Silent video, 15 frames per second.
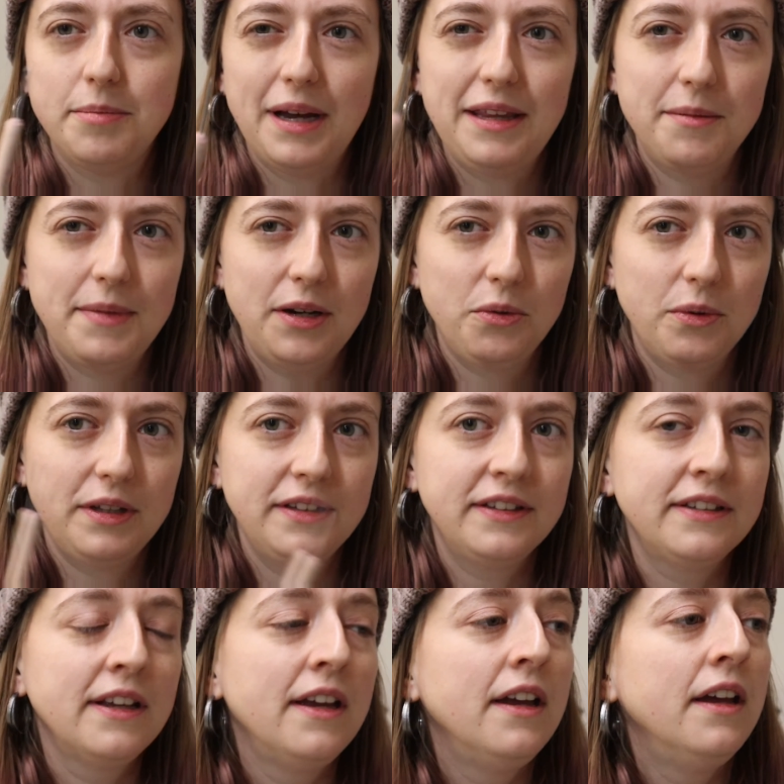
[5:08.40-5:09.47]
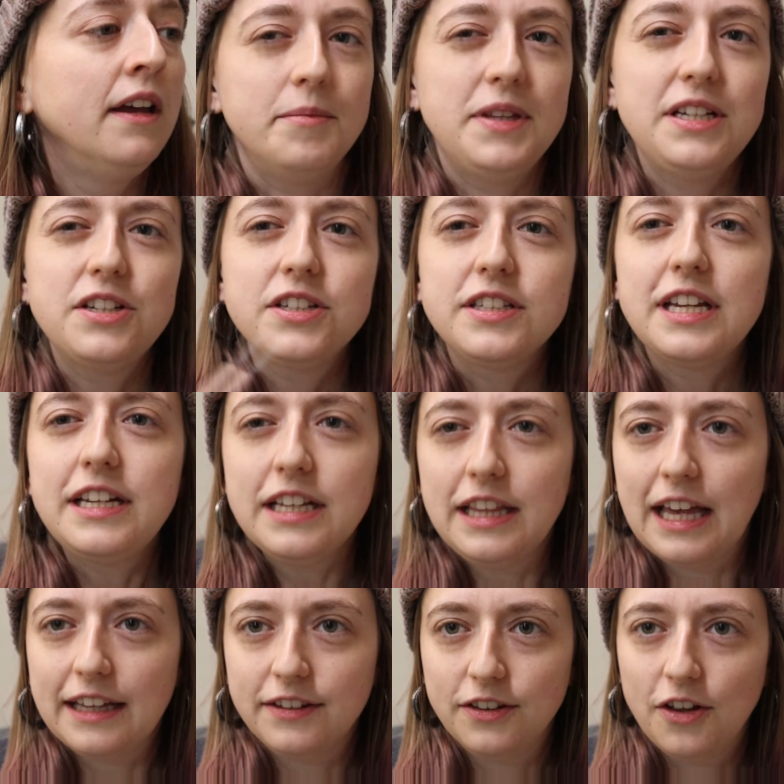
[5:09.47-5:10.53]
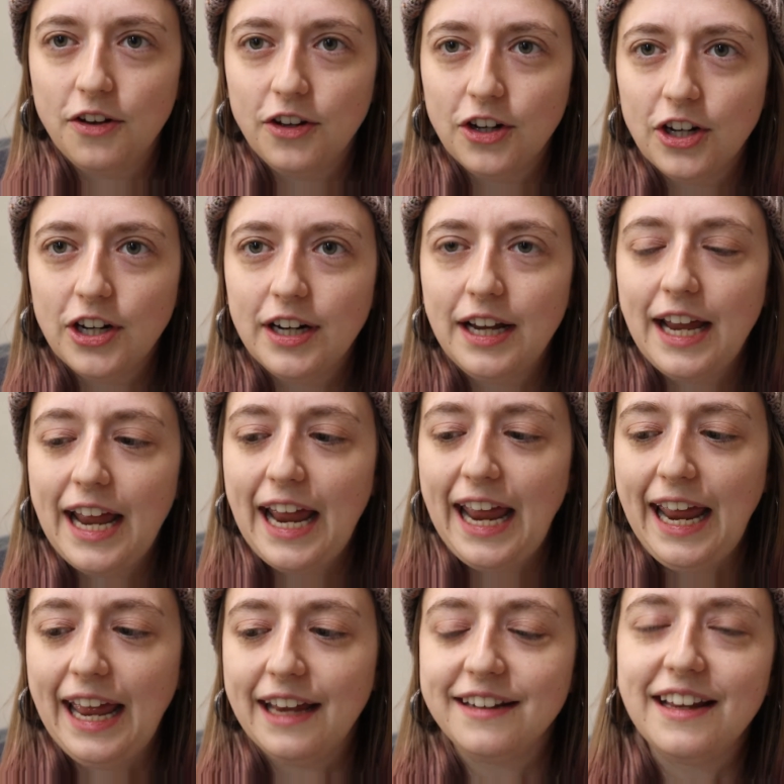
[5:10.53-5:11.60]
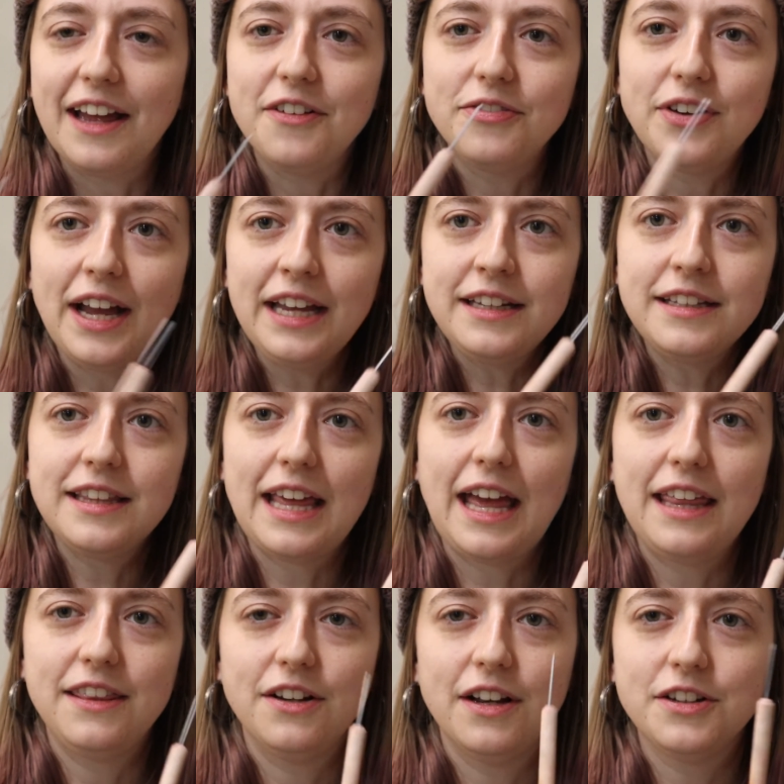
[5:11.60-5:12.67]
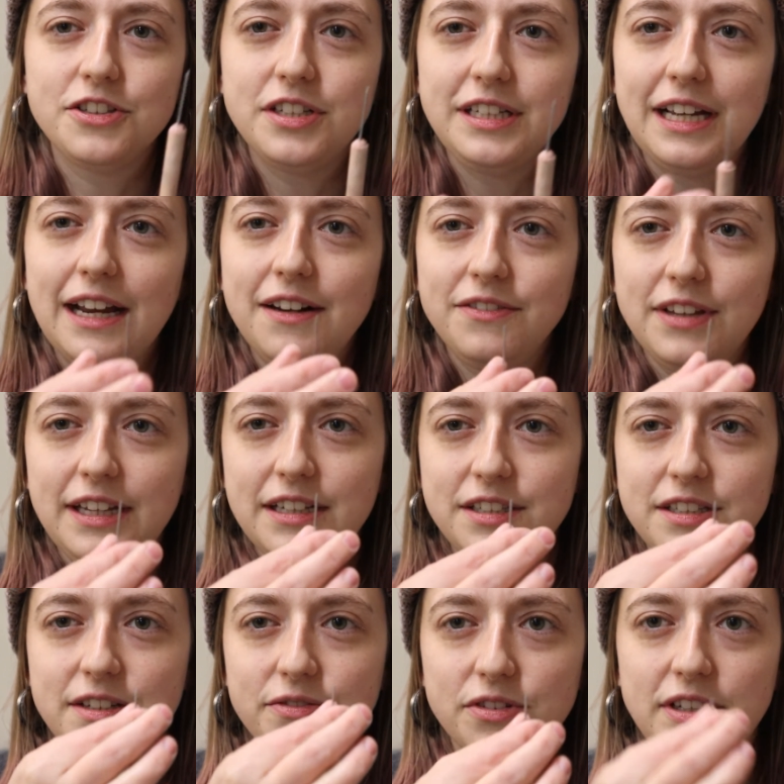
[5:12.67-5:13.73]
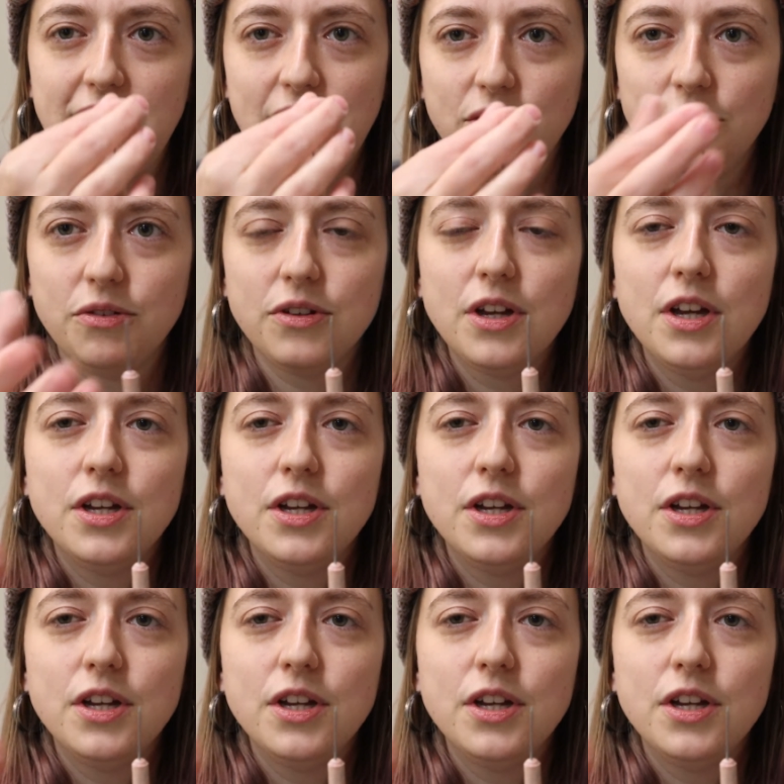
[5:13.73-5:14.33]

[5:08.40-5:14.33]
buy the metal ones. They just tend to last longer, and I find that they're actually kind of like a stiffer needle,